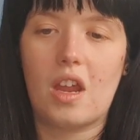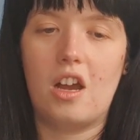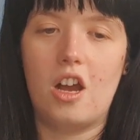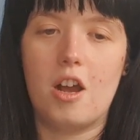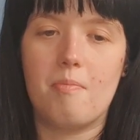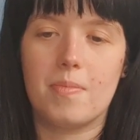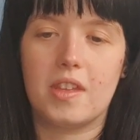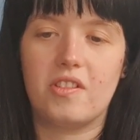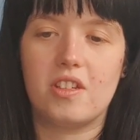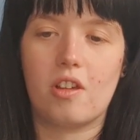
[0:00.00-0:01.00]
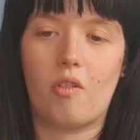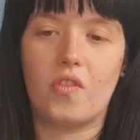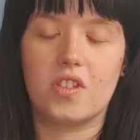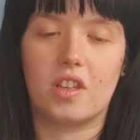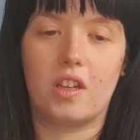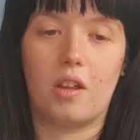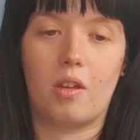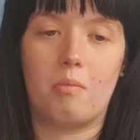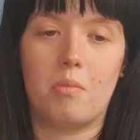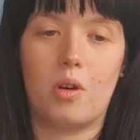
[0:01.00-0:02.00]
There is obviously a
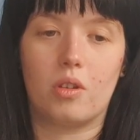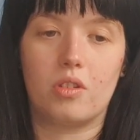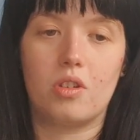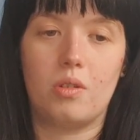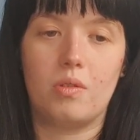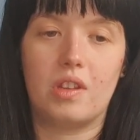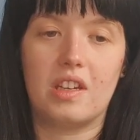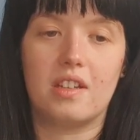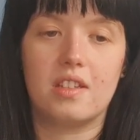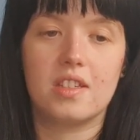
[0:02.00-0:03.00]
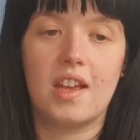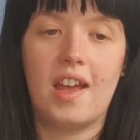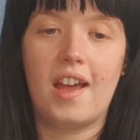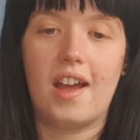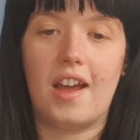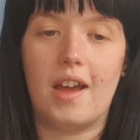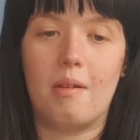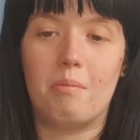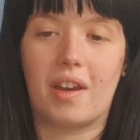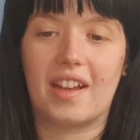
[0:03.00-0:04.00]
lot more to this,
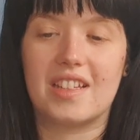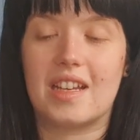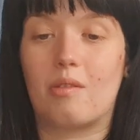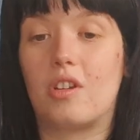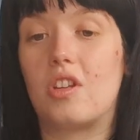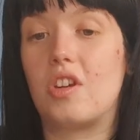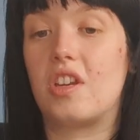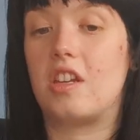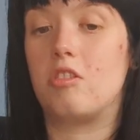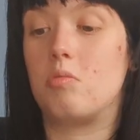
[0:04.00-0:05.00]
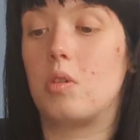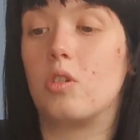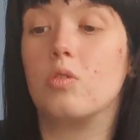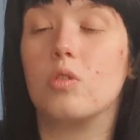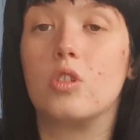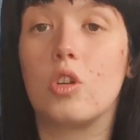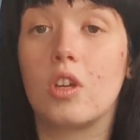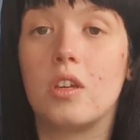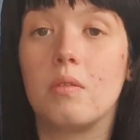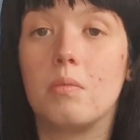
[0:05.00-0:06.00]
but like I said, I'm going to turn it into a Google
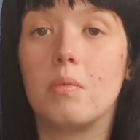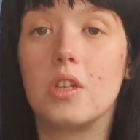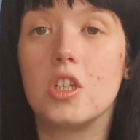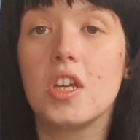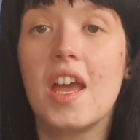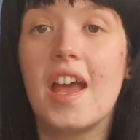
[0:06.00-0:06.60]
document,